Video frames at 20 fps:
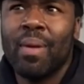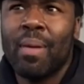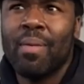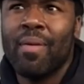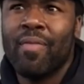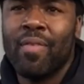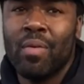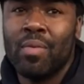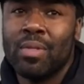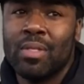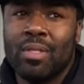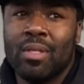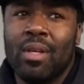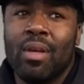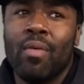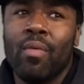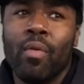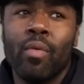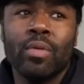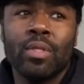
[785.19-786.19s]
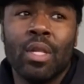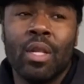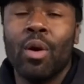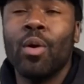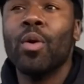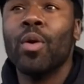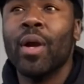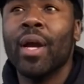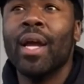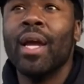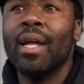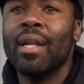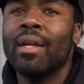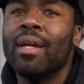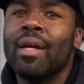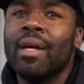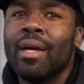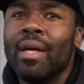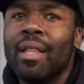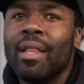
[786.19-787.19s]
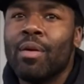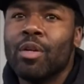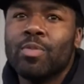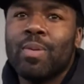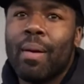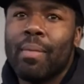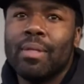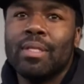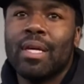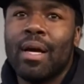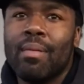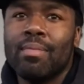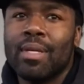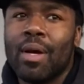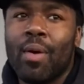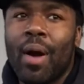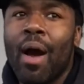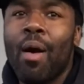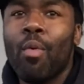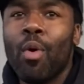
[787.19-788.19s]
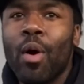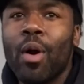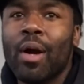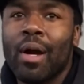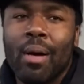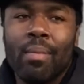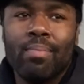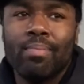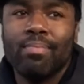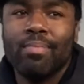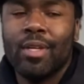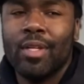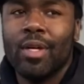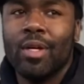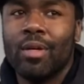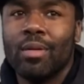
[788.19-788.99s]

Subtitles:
Maybe if it was a low grade, there was probably times I woke up,